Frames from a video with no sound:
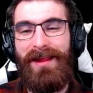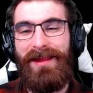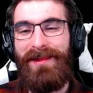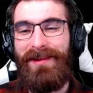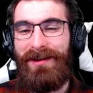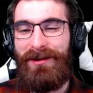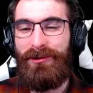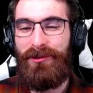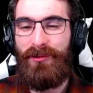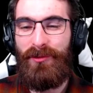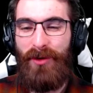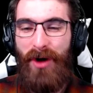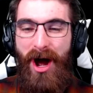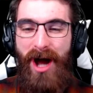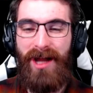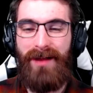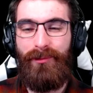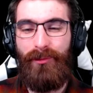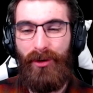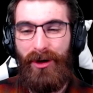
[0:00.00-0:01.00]
The
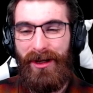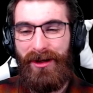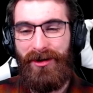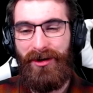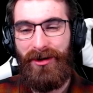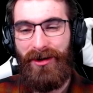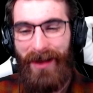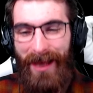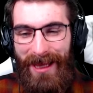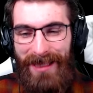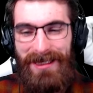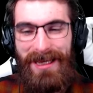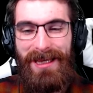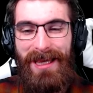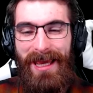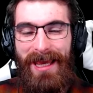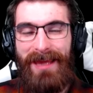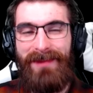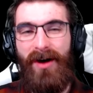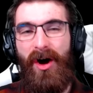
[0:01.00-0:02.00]
Rockbreaker,
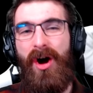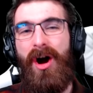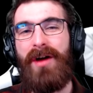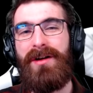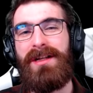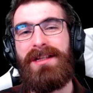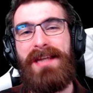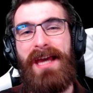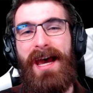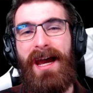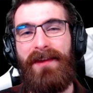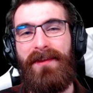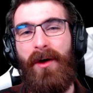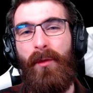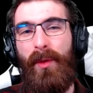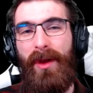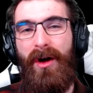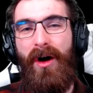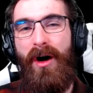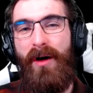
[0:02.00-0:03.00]
aka the heart attack that
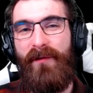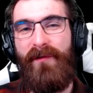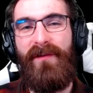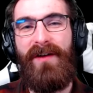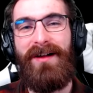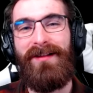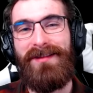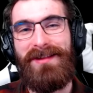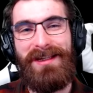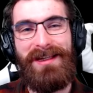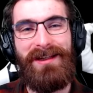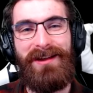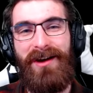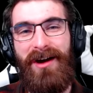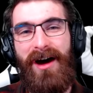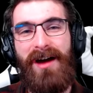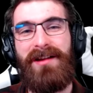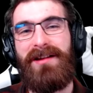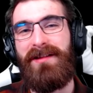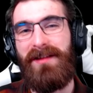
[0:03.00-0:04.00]
we all felt in
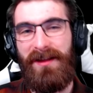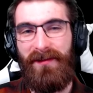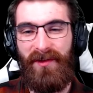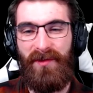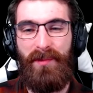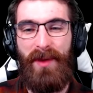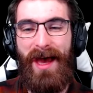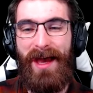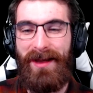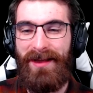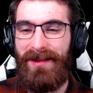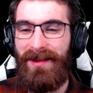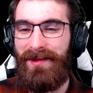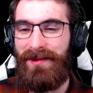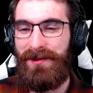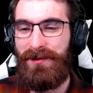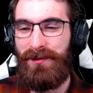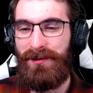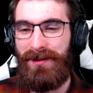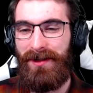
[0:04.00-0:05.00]
Cutcliffs back in
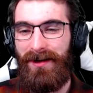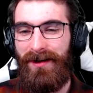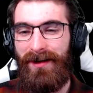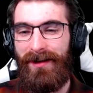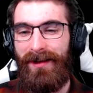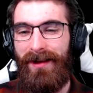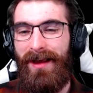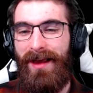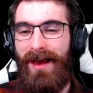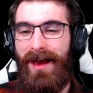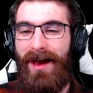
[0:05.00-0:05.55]
Zero Dawn.